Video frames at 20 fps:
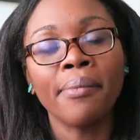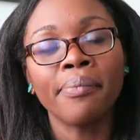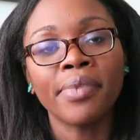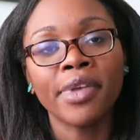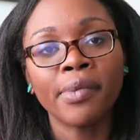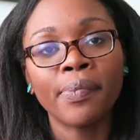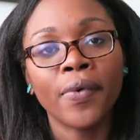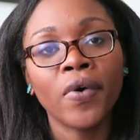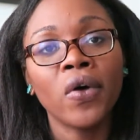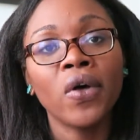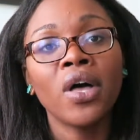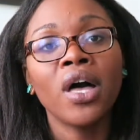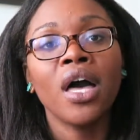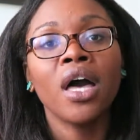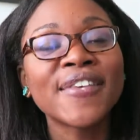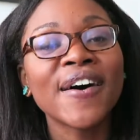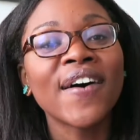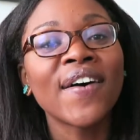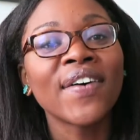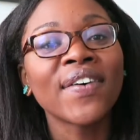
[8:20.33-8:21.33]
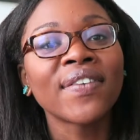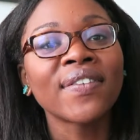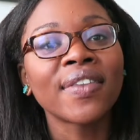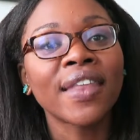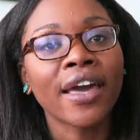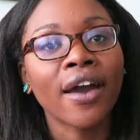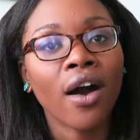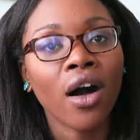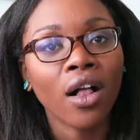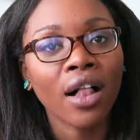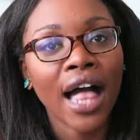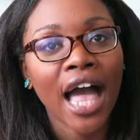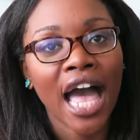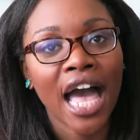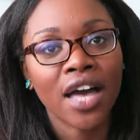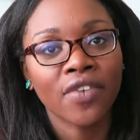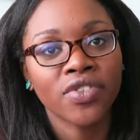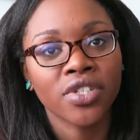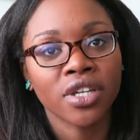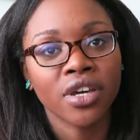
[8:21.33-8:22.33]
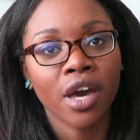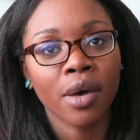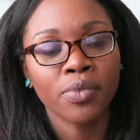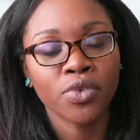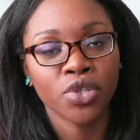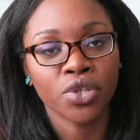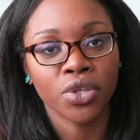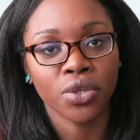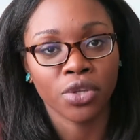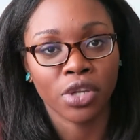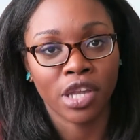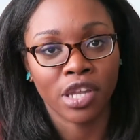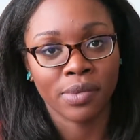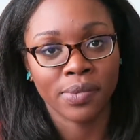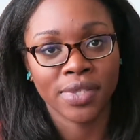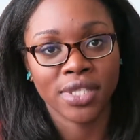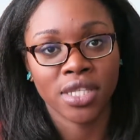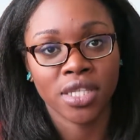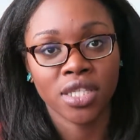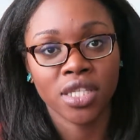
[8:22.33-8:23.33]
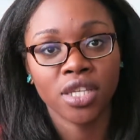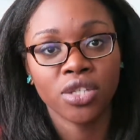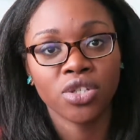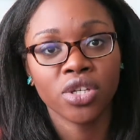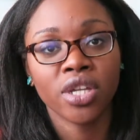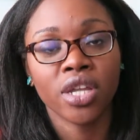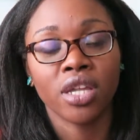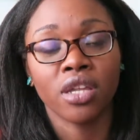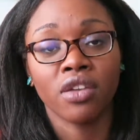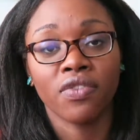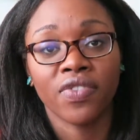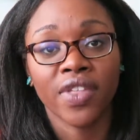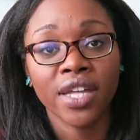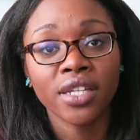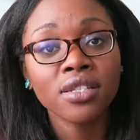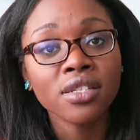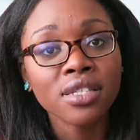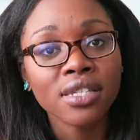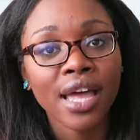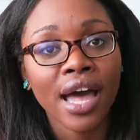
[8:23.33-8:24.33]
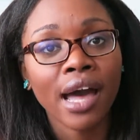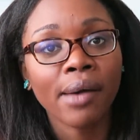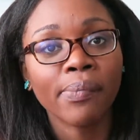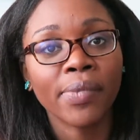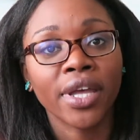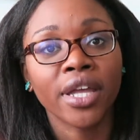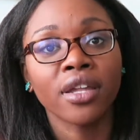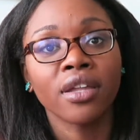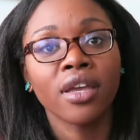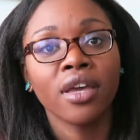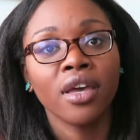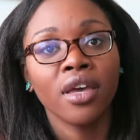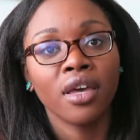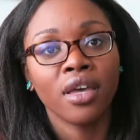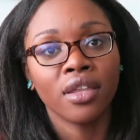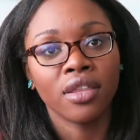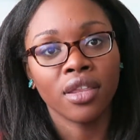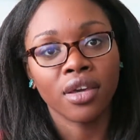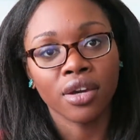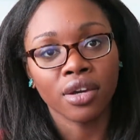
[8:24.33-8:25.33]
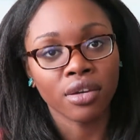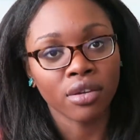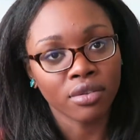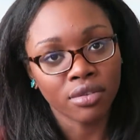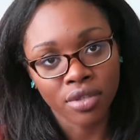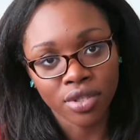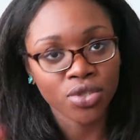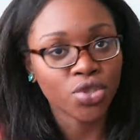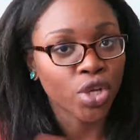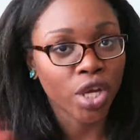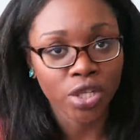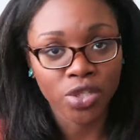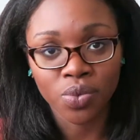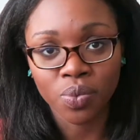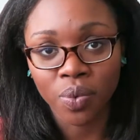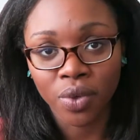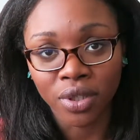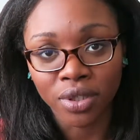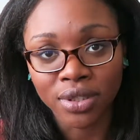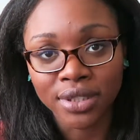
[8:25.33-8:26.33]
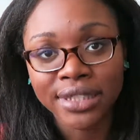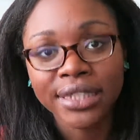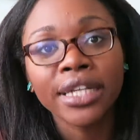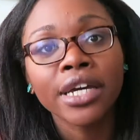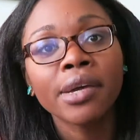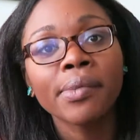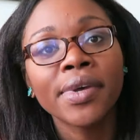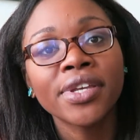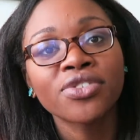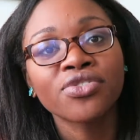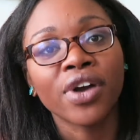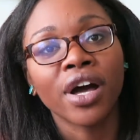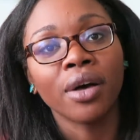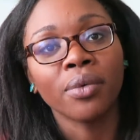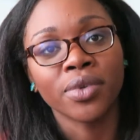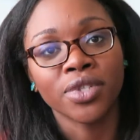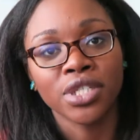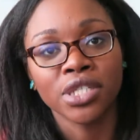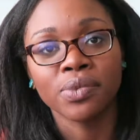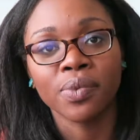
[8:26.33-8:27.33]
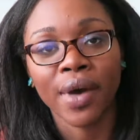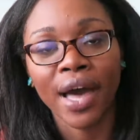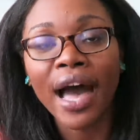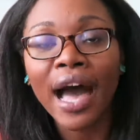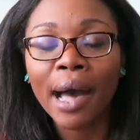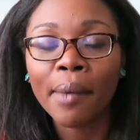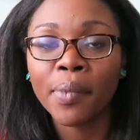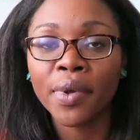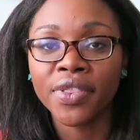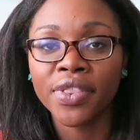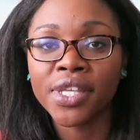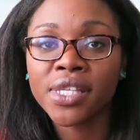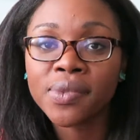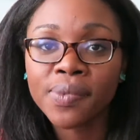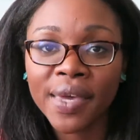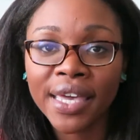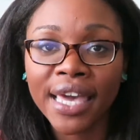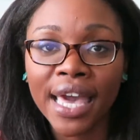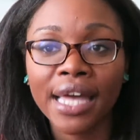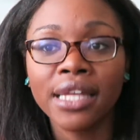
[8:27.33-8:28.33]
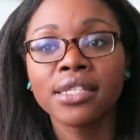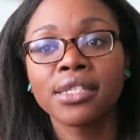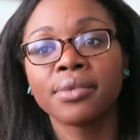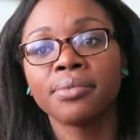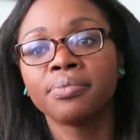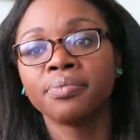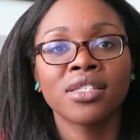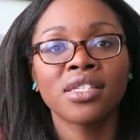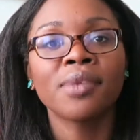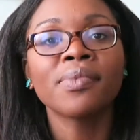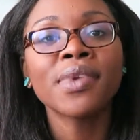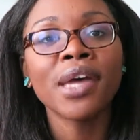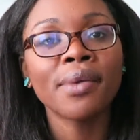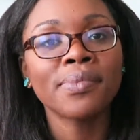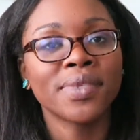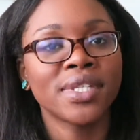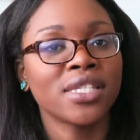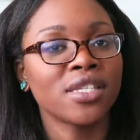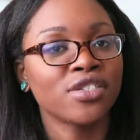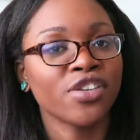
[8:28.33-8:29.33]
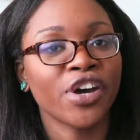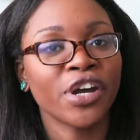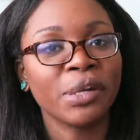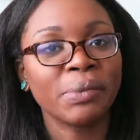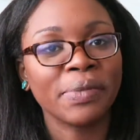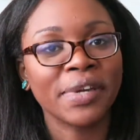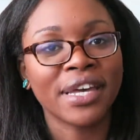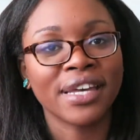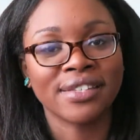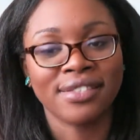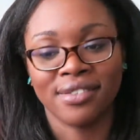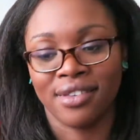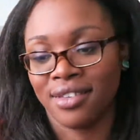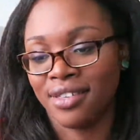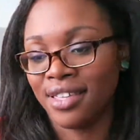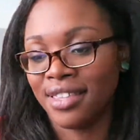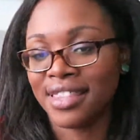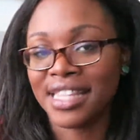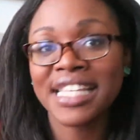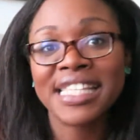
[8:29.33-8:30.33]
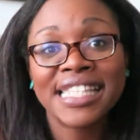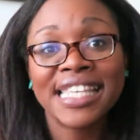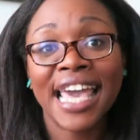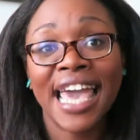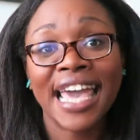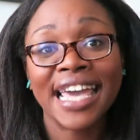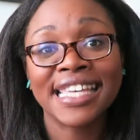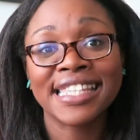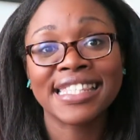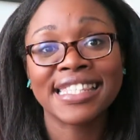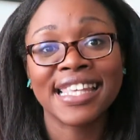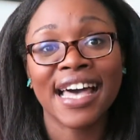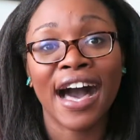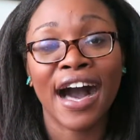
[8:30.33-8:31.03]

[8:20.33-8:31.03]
people, so they all have to come to a unanimous decision, and if that doesn't happen, the judge will declare a mistrial, which is what happened this weekend. Sometimes this is hard because, like in this case,